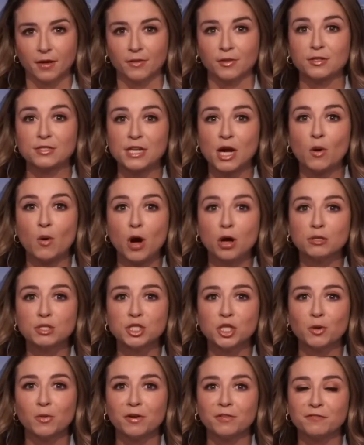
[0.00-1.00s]
There's now
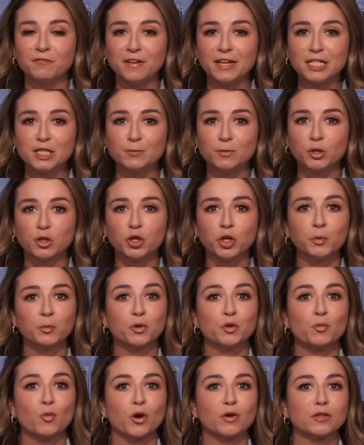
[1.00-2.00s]
also a Facebook group
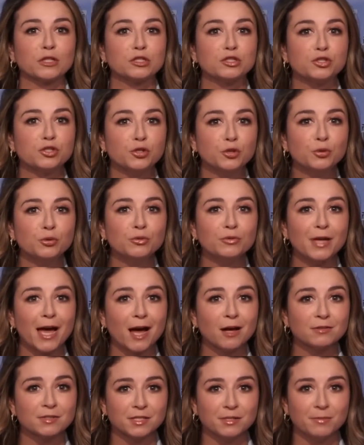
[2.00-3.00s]
with more than
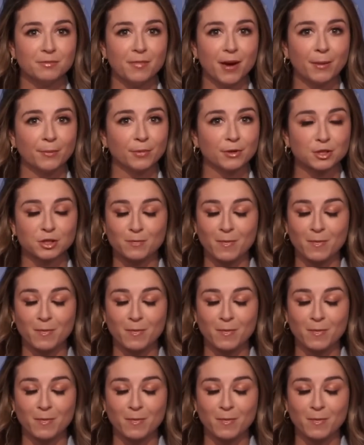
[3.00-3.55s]
2,000 members,